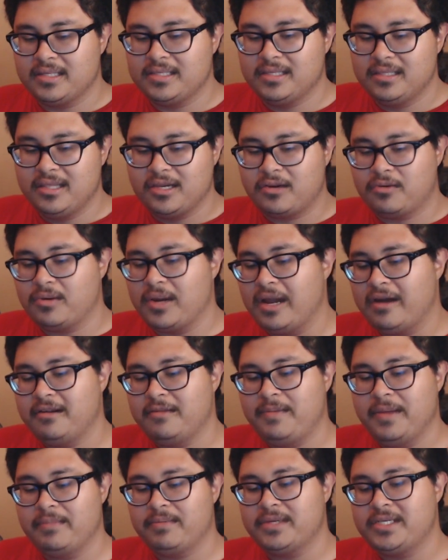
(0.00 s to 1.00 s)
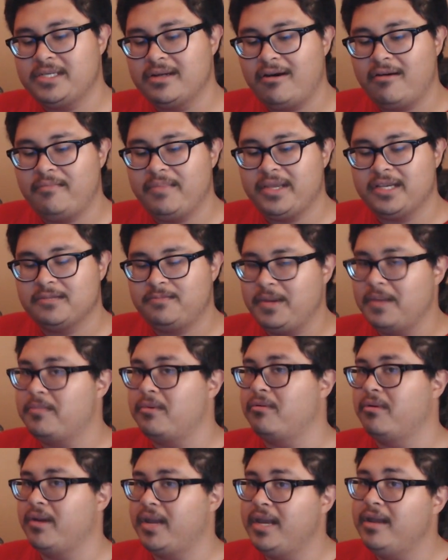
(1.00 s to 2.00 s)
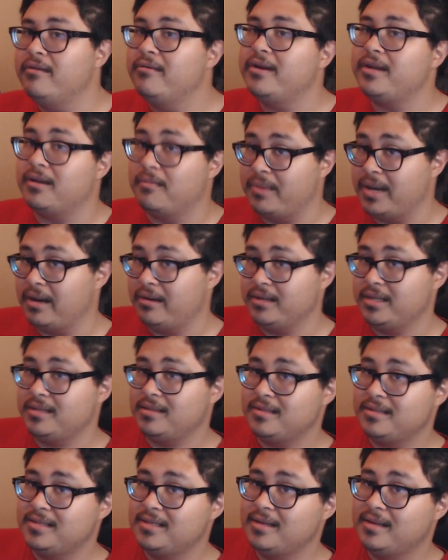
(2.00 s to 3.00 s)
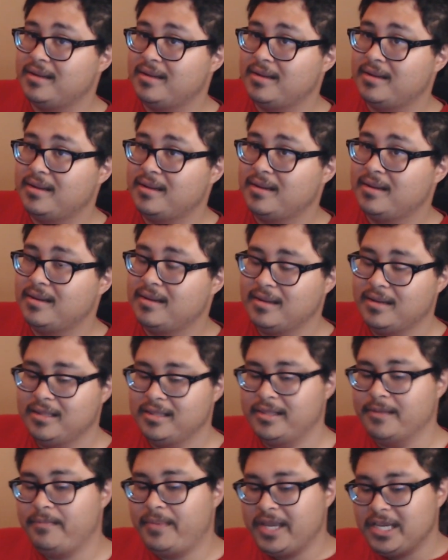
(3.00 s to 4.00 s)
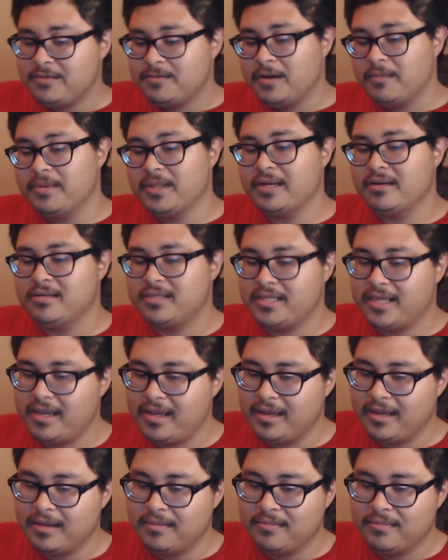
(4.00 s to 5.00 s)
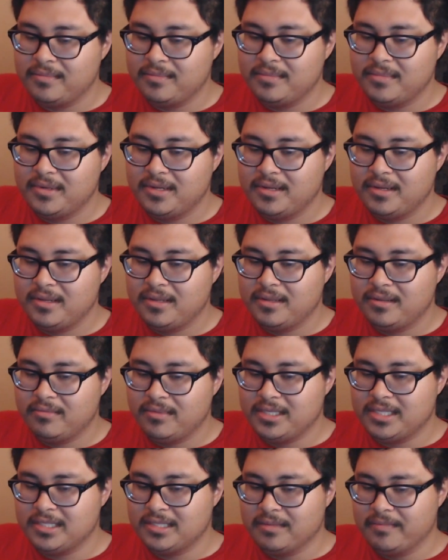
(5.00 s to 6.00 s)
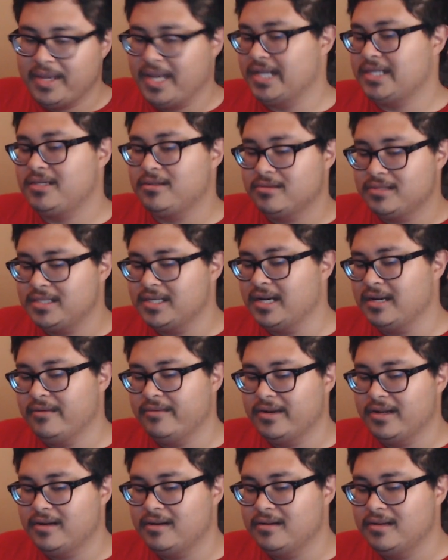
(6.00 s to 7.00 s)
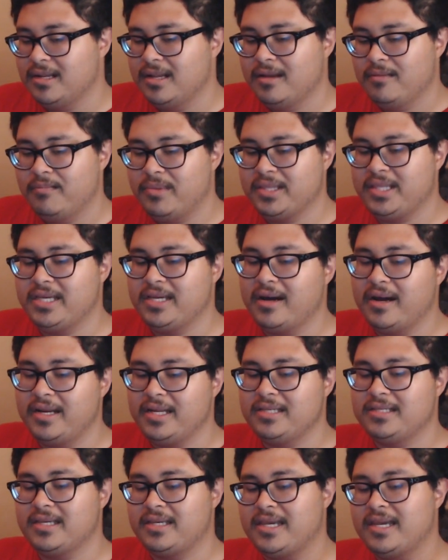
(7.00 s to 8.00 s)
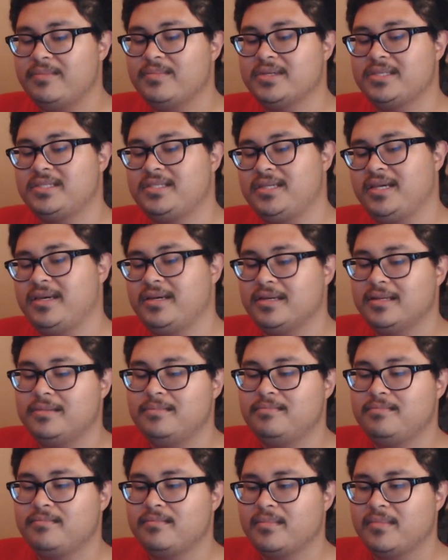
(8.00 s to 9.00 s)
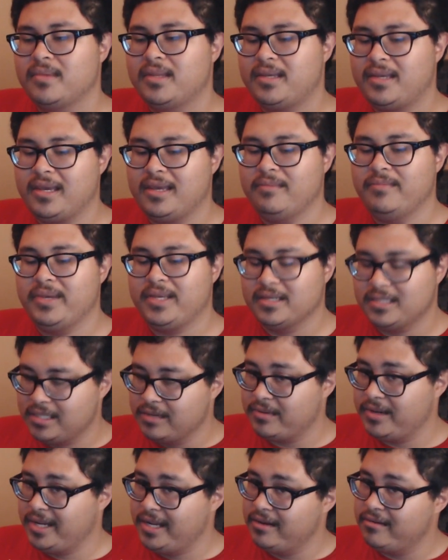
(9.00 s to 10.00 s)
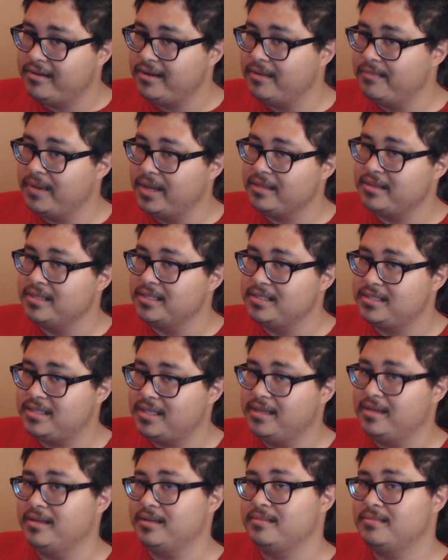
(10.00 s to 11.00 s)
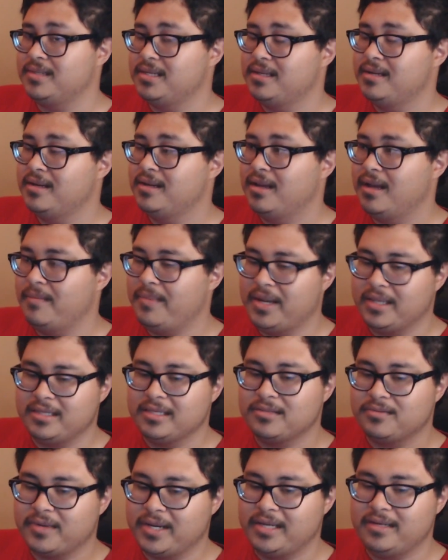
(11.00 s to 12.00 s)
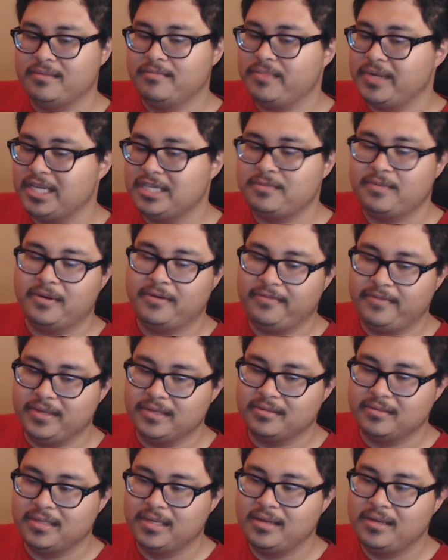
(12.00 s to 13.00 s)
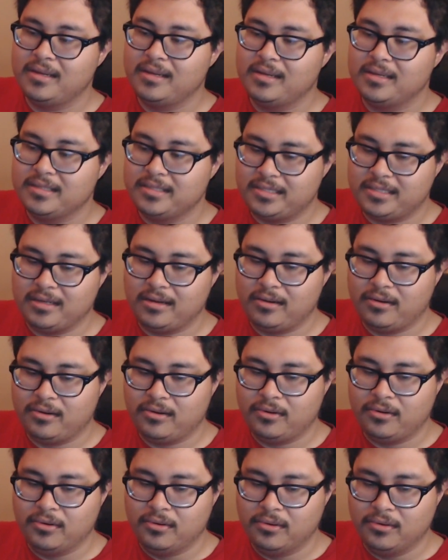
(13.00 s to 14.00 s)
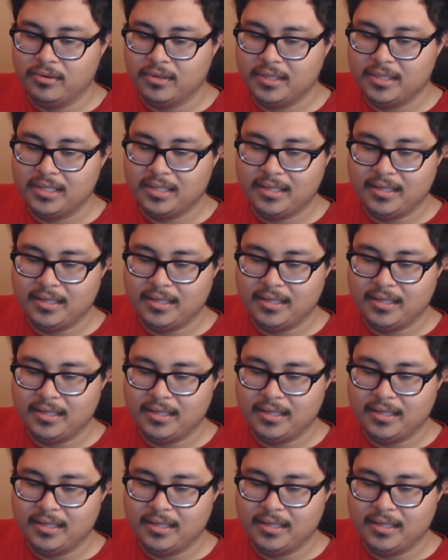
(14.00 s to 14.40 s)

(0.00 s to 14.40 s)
is, the crowd of people show up because people were hearing about it. The baseball players came, which is the magical side of it all, but the audience that came to see it came because they were hearing about this thing, about this random baseball field. So,